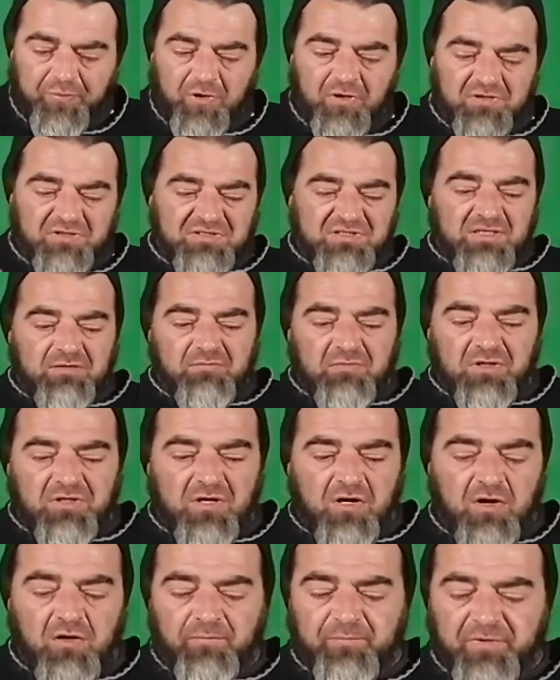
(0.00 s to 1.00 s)
box I'm
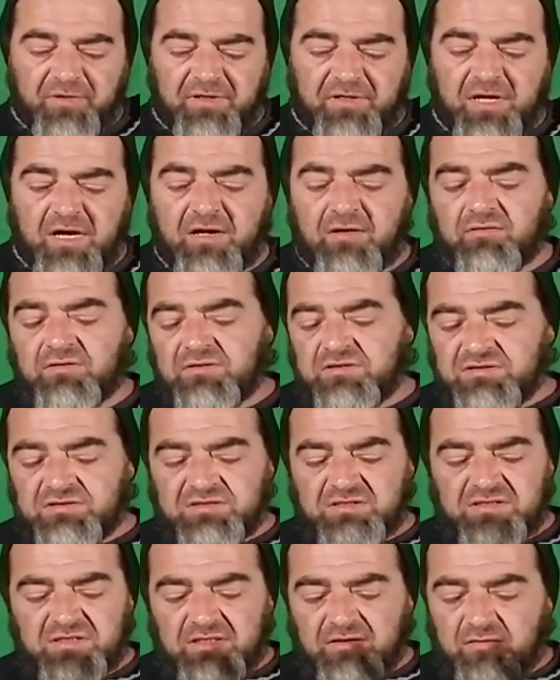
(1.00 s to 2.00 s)
gonna open now
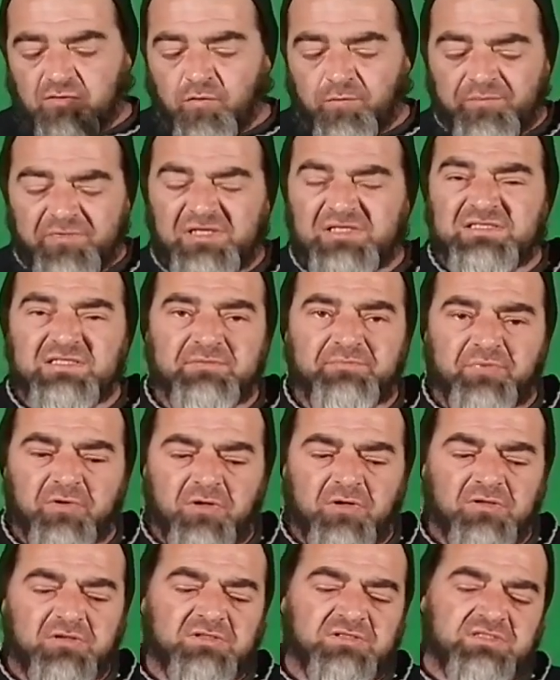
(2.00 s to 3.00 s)
is a Gormiti
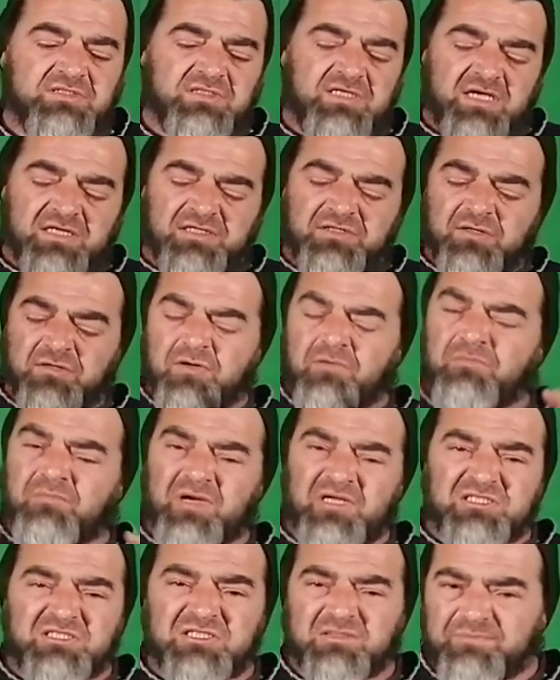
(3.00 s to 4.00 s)
box. I don't know
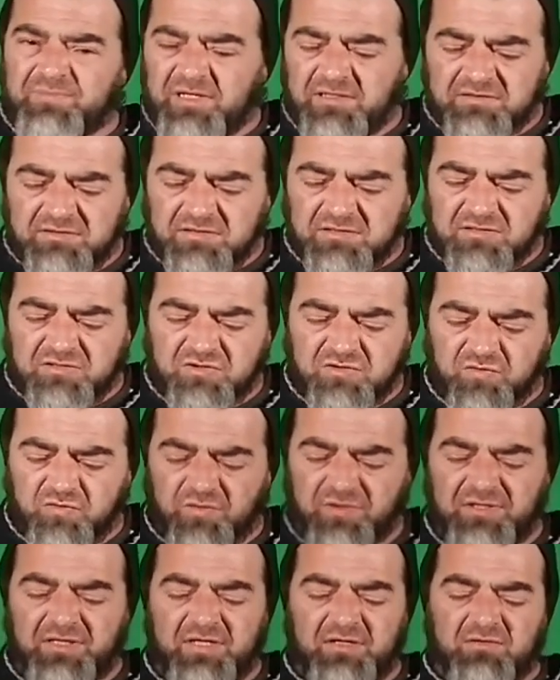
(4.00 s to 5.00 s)
much about this
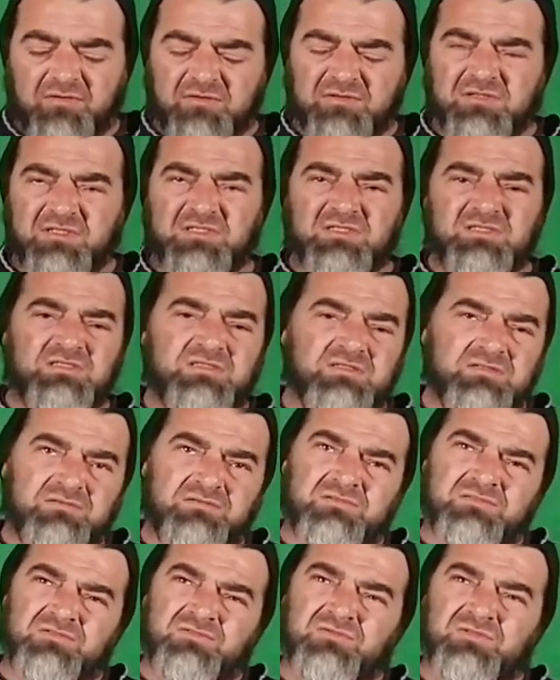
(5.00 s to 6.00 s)
toy. I got this
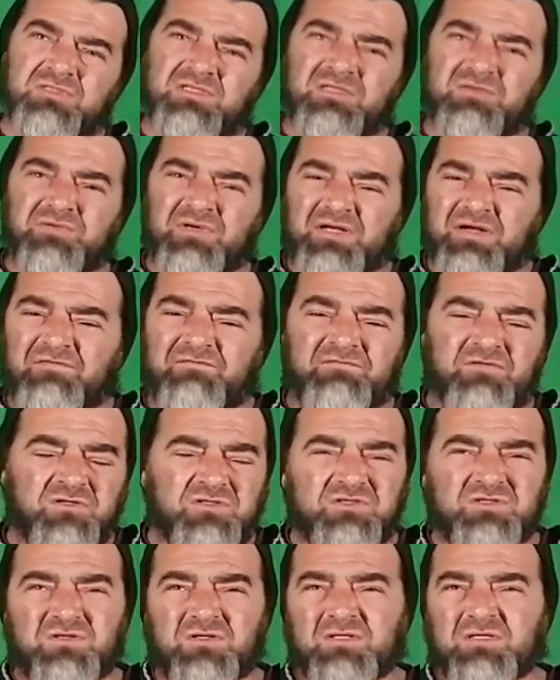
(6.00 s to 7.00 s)
toy when I
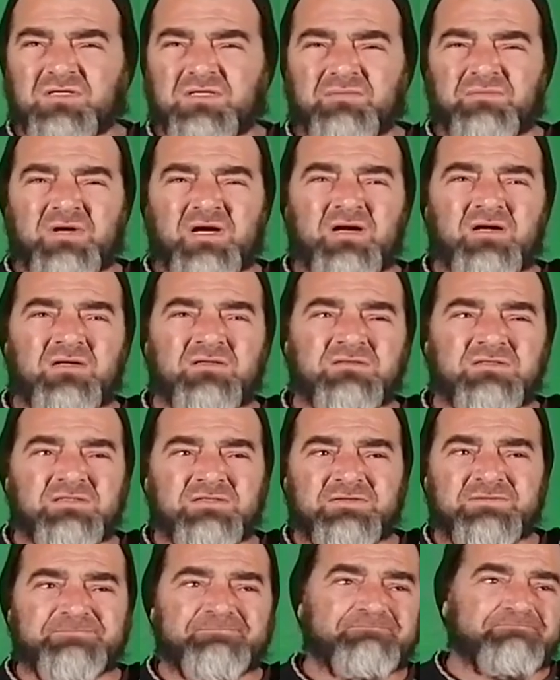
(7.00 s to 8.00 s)
first started about
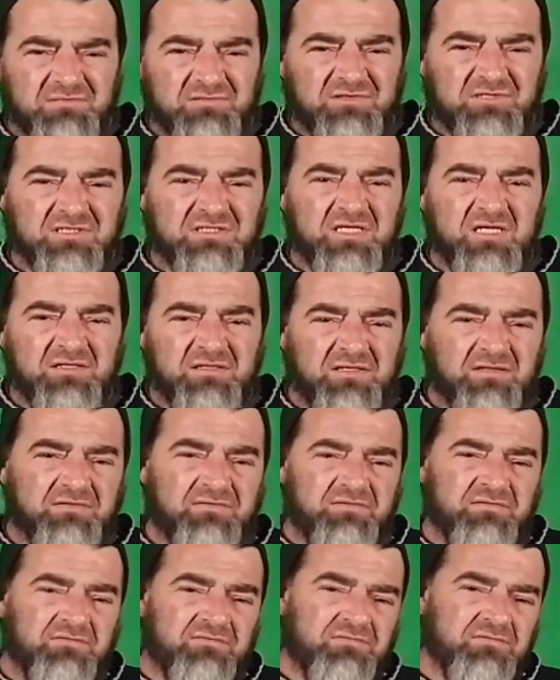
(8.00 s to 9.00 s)
just under
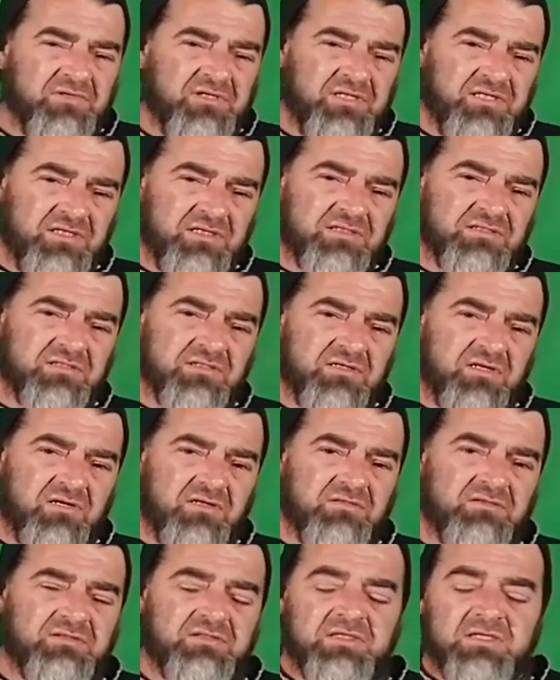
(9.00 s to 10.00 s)
three years
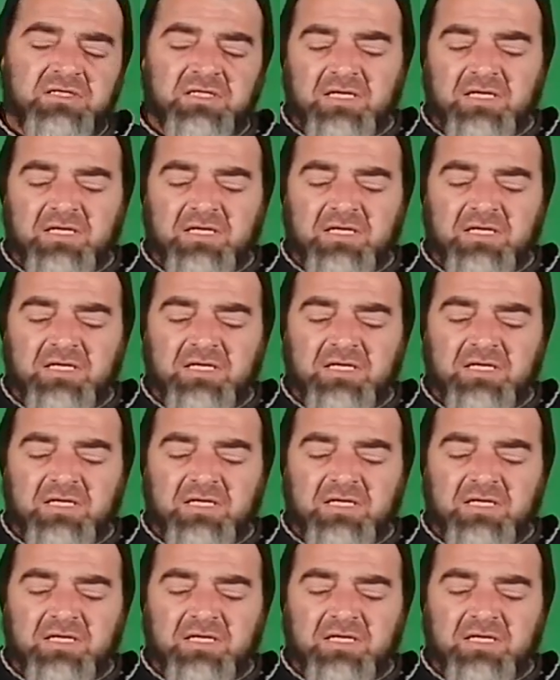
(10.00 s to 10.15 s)
ago